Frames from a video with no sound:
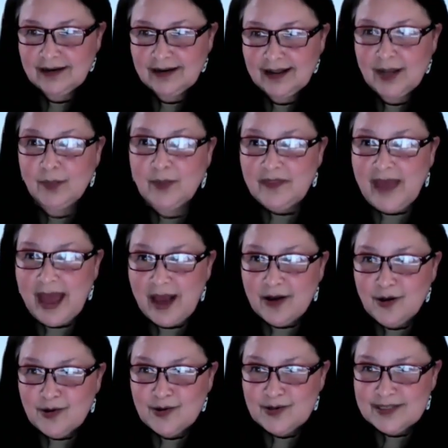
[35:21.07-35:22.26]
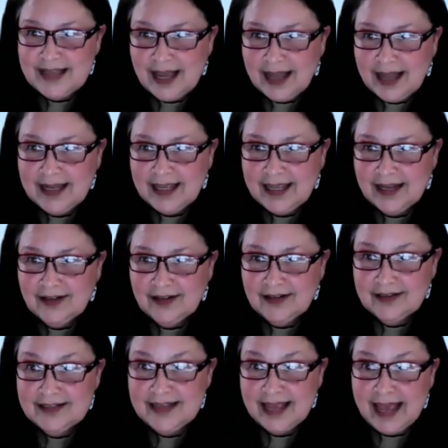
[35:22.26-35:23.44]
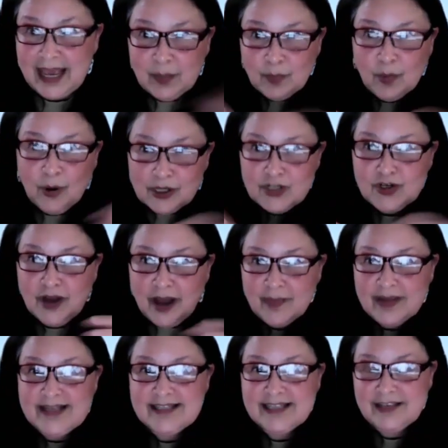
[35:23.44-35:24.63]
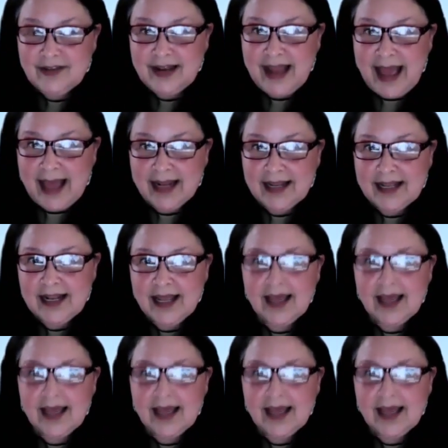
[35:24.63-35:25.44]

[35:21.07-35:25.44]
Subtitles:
And when that goes unhealed and more trauma is even added,